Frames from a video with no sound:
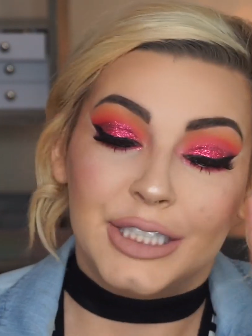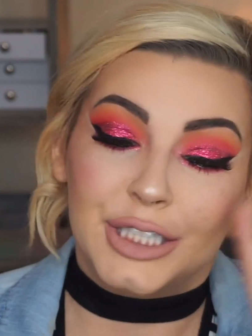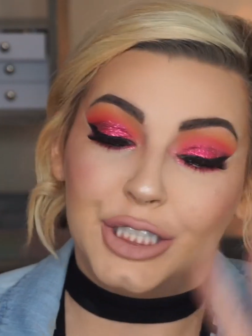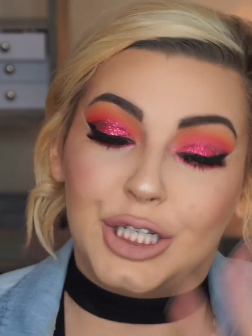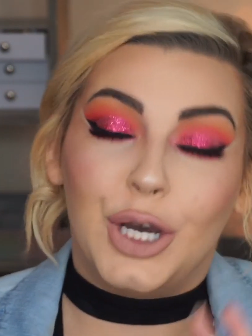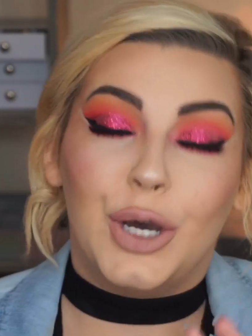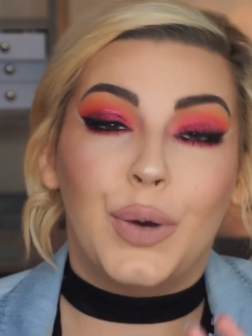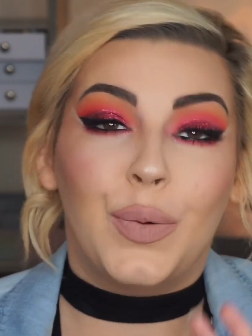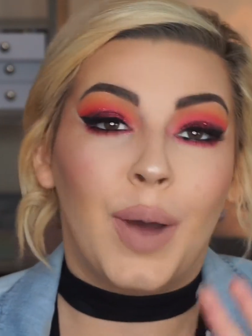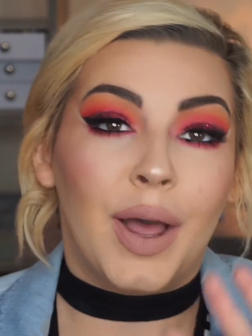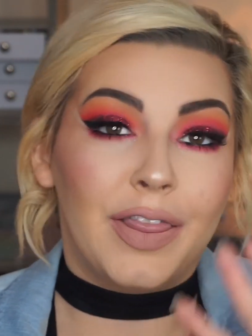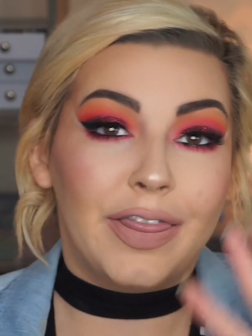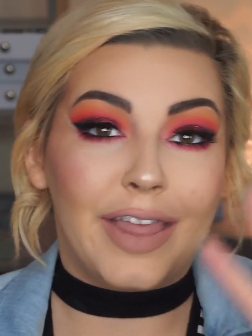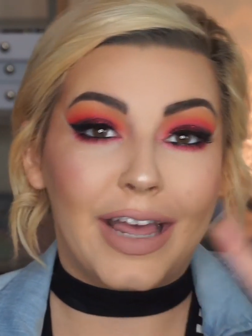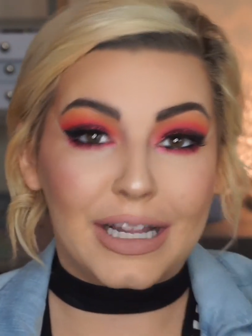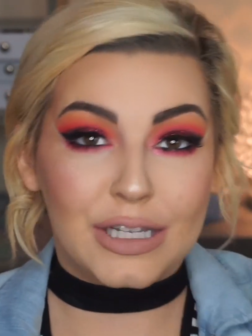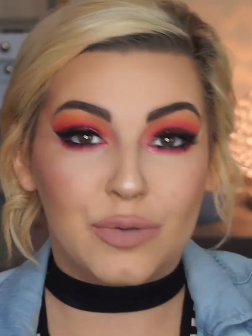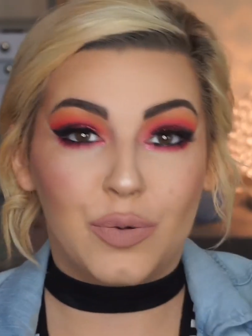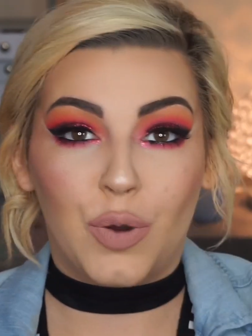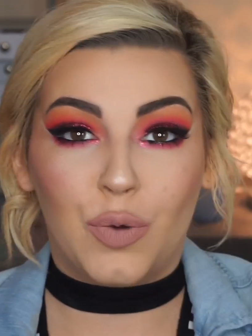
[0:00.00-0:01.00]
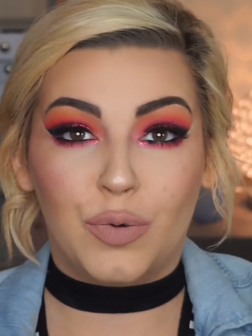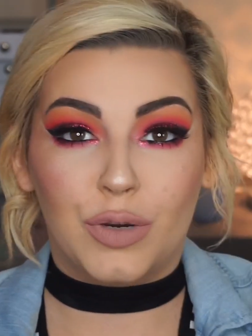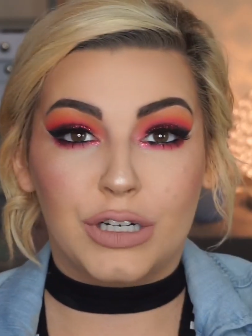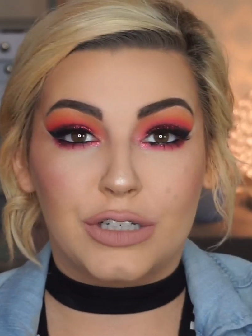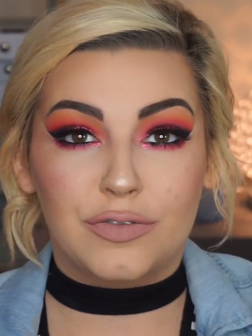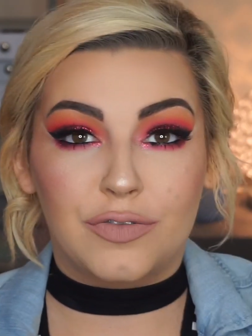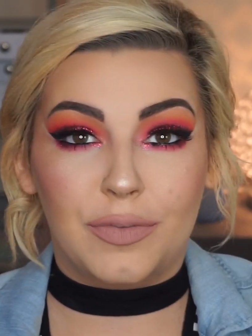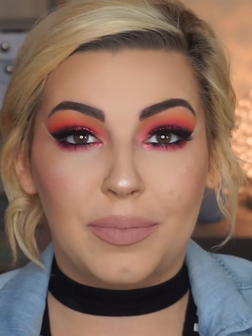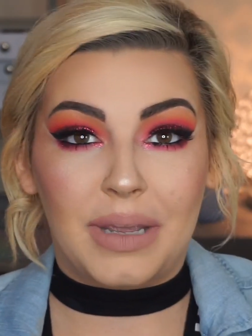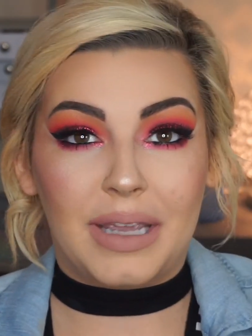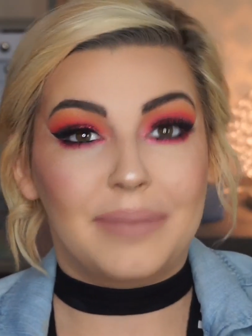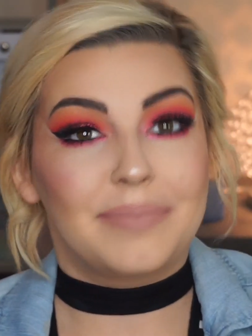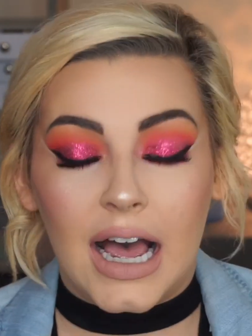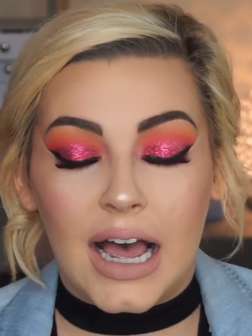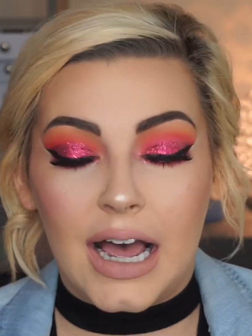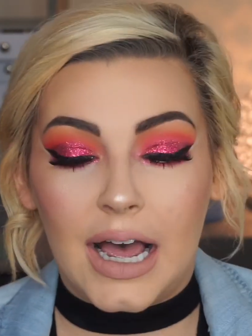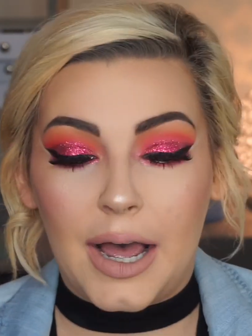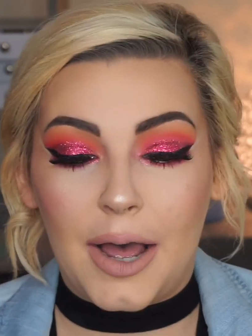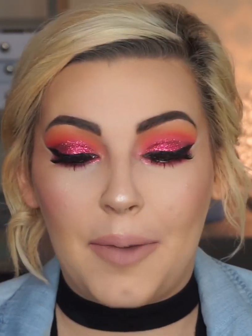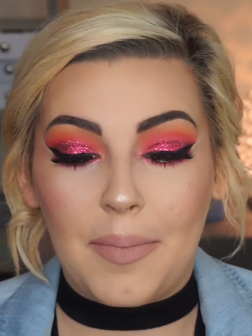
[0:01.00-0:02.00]
So that's what works for me.
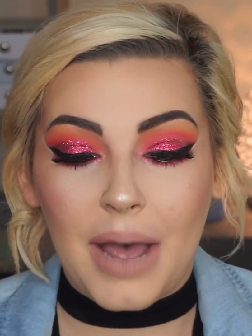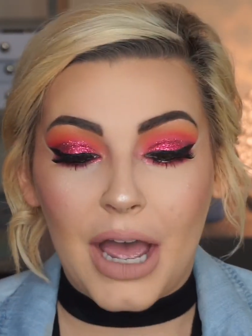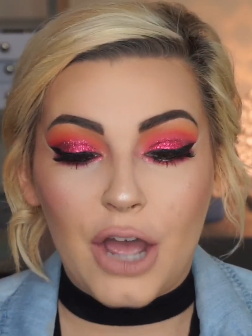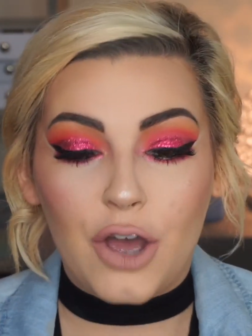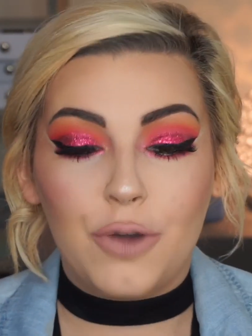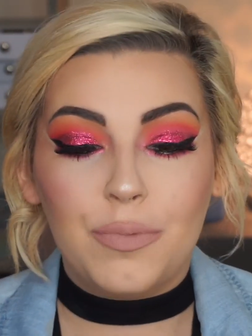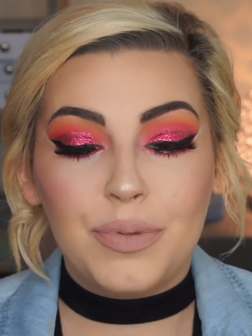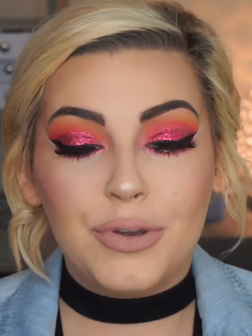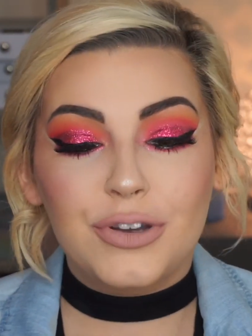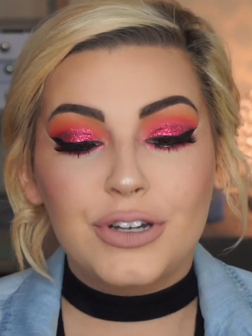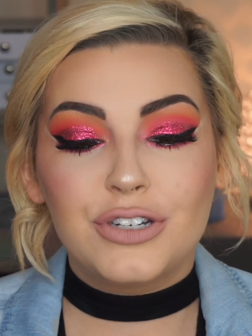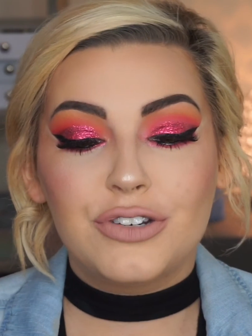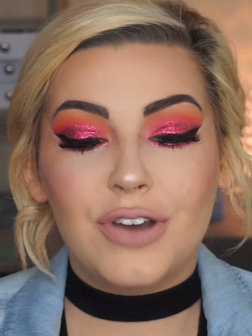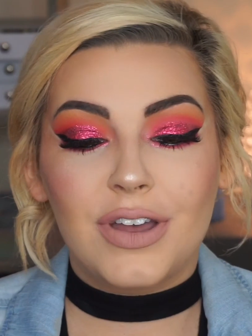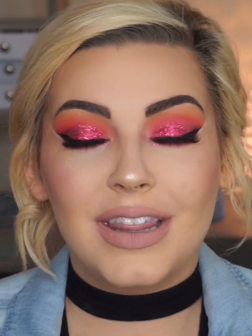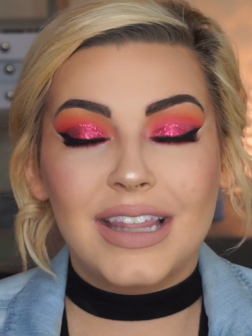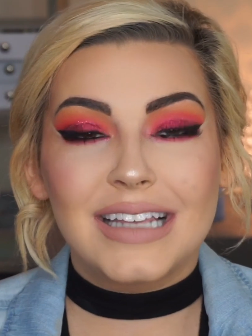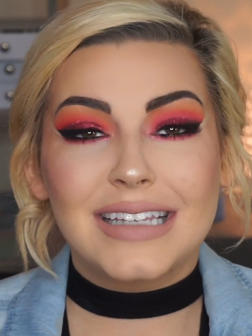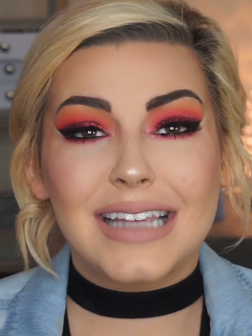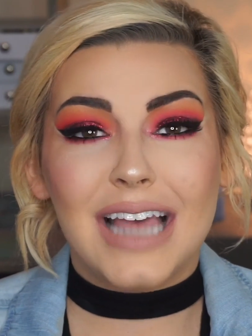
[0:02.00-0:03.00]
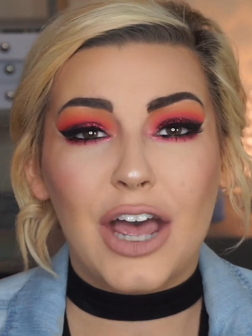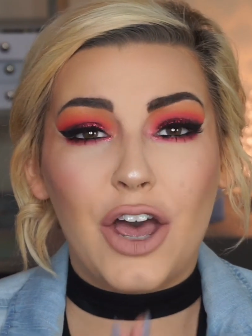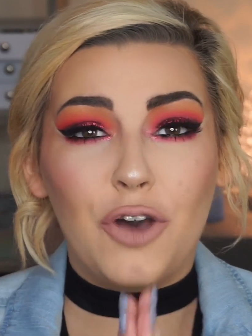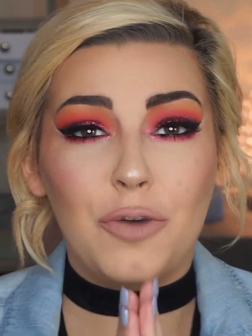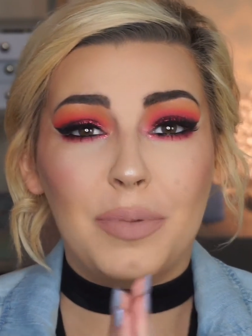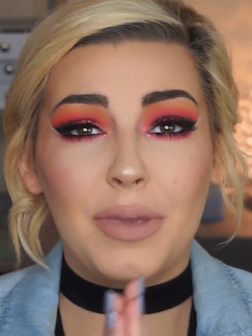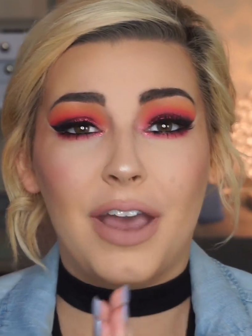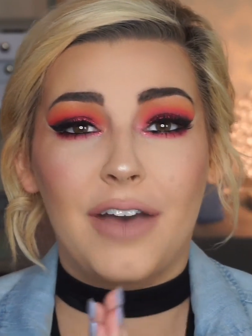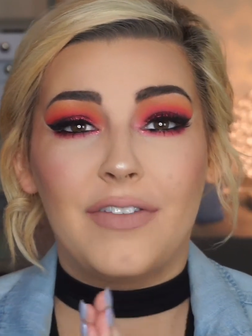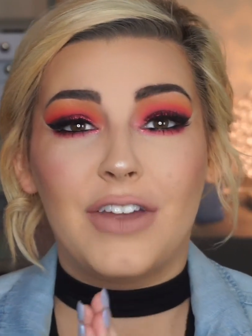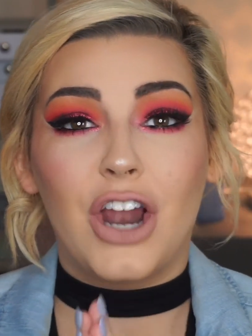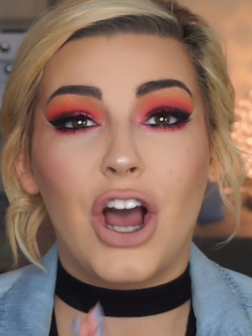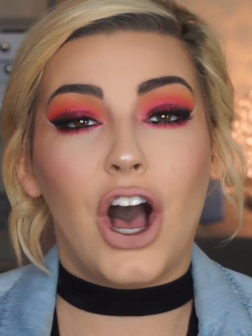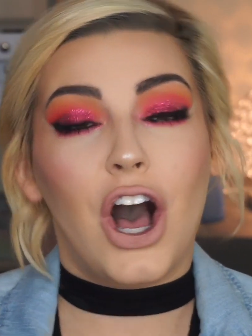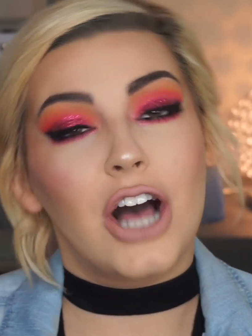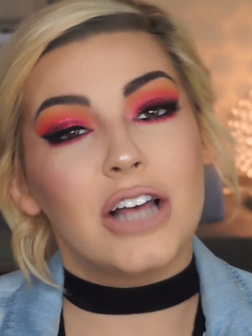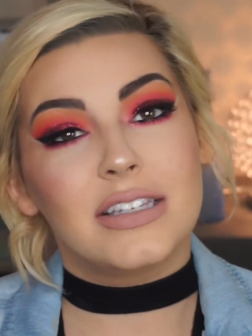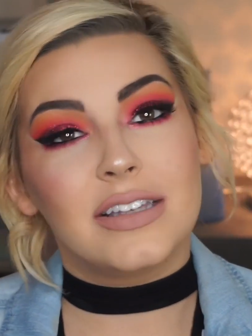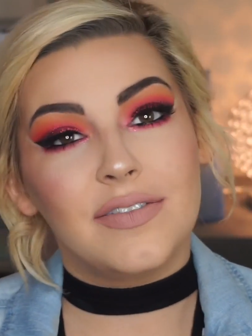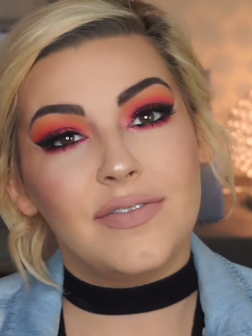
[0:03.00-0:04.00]
Um, I hope you enjoyed this. I hope you have an
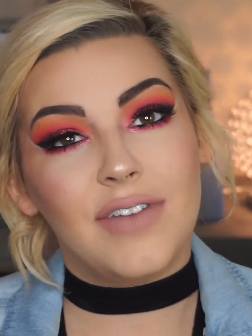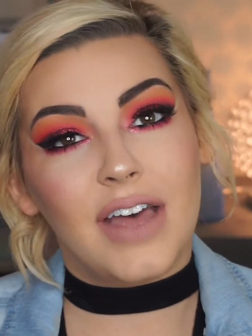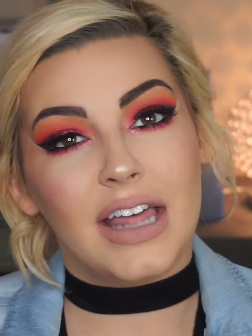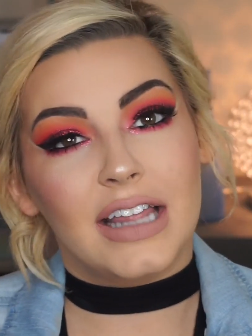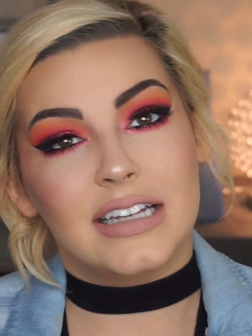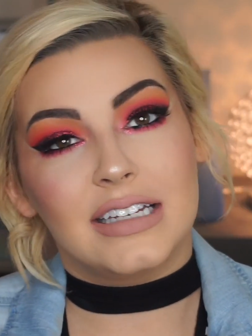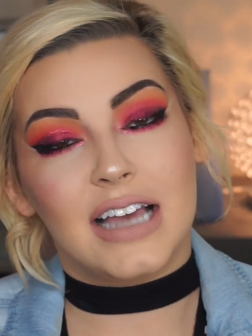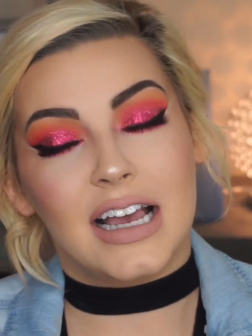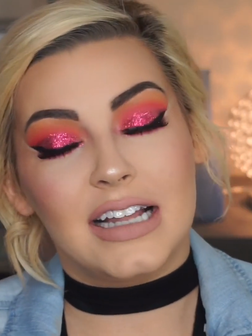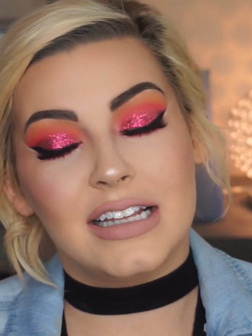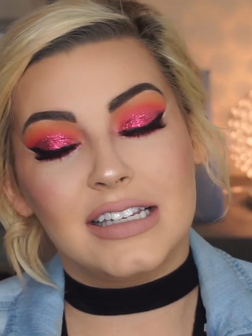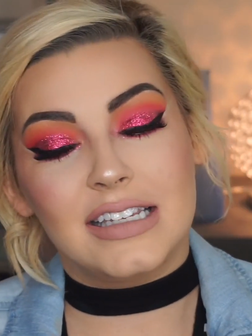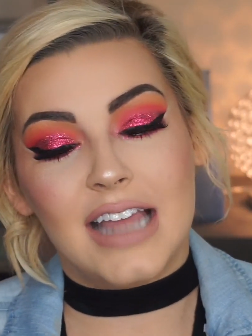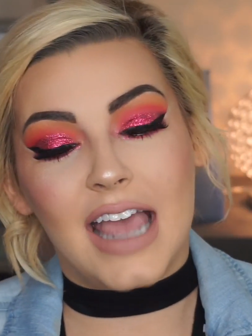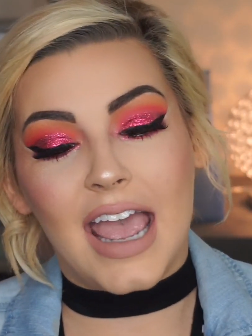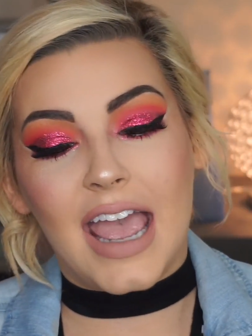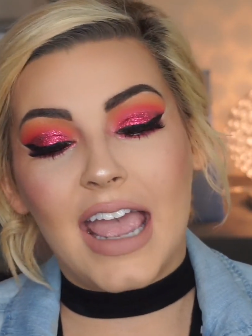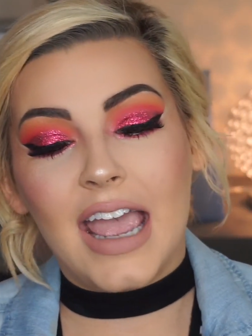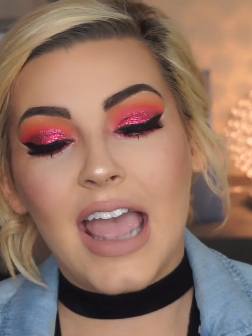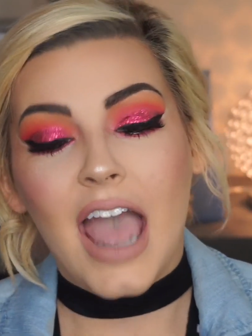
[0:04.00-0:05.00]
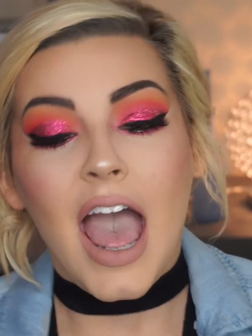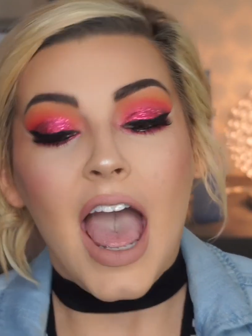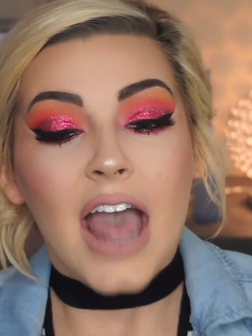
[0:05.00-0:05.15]
awesome Valentine's Day.